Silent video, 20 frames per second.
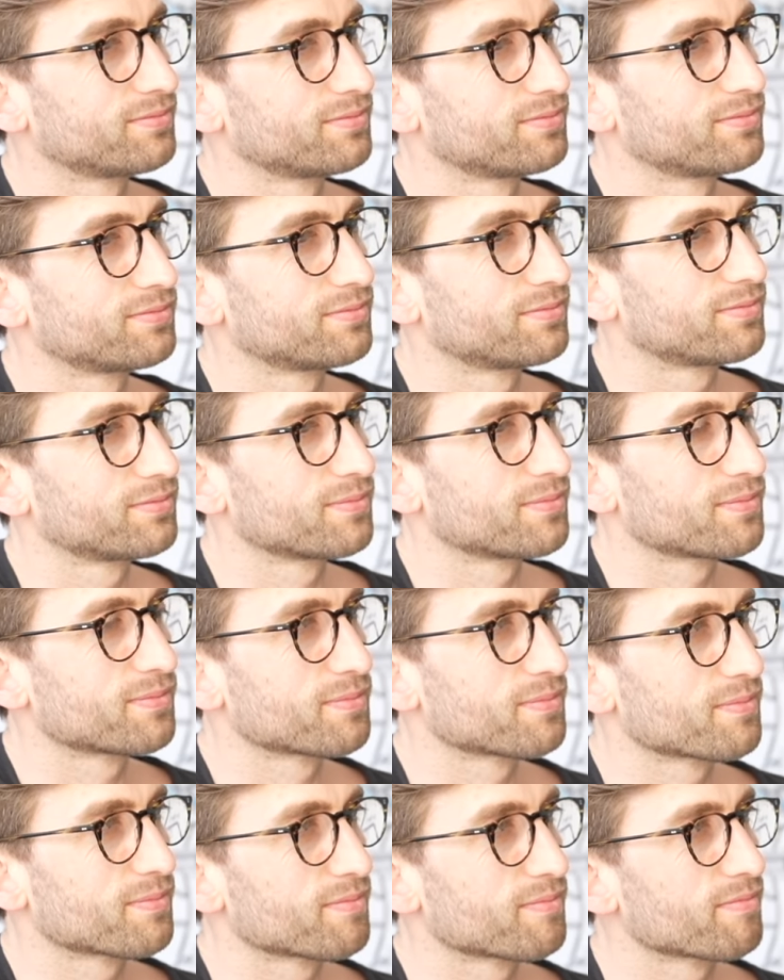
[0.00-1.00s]

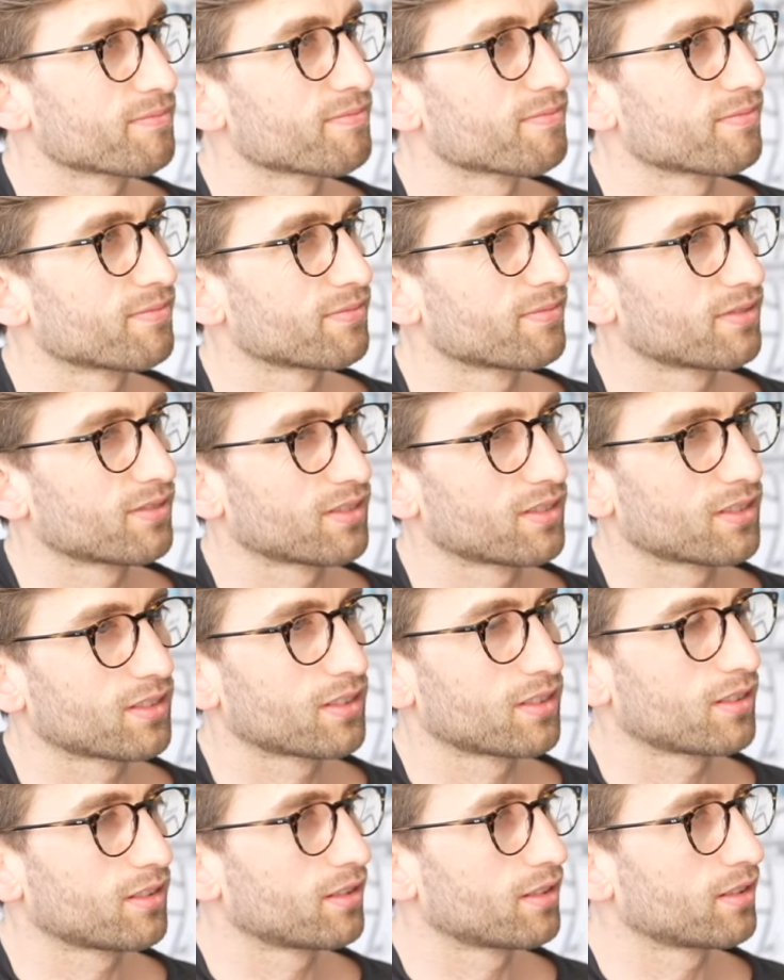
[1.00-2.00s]

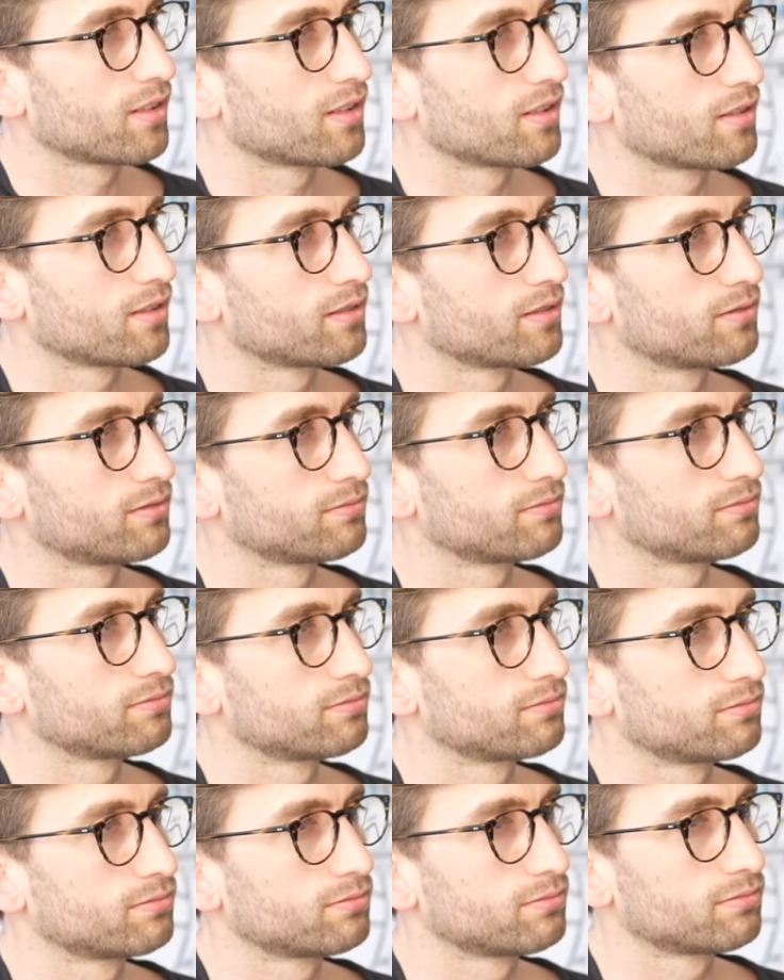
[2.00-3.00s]

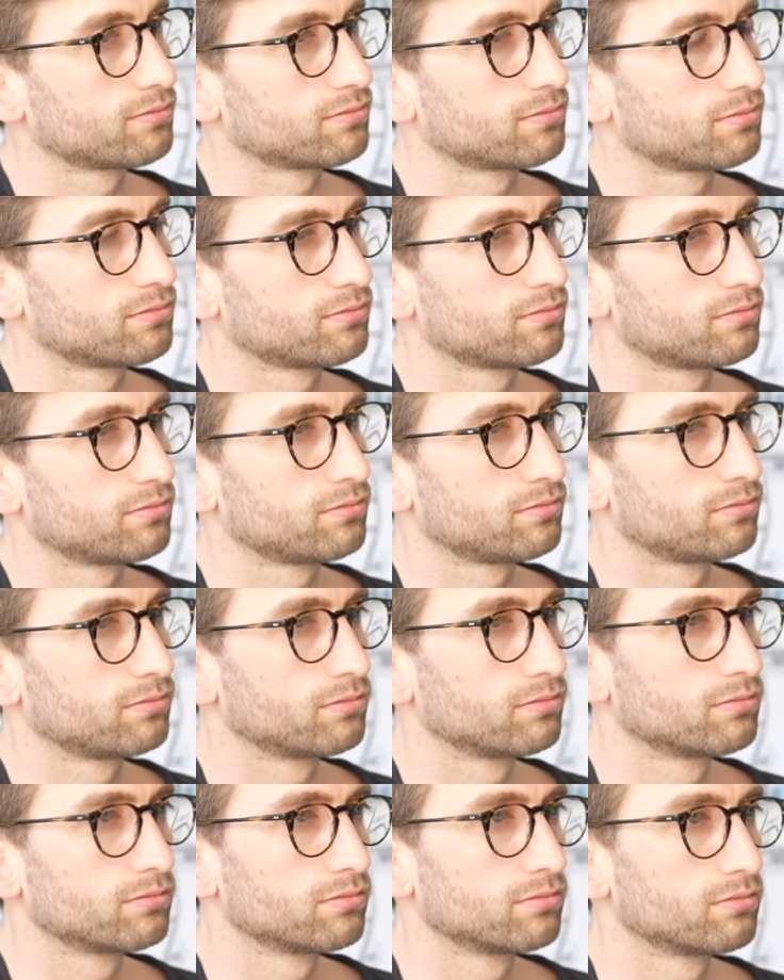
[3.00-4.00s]

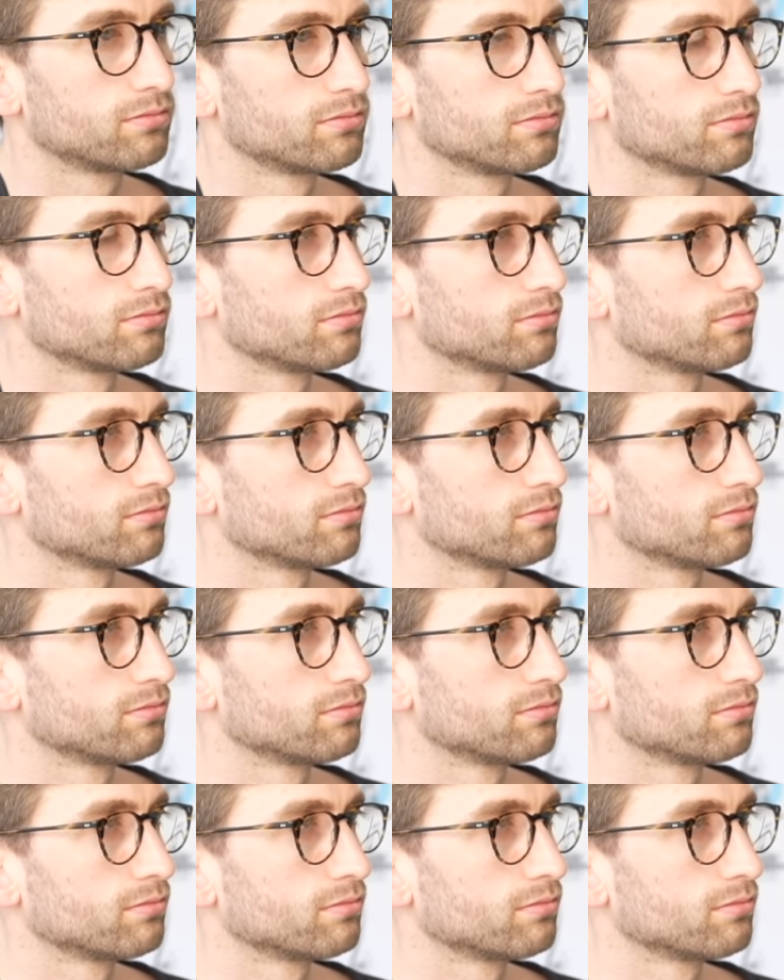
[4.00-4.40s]
No words are spoken by the person on screen.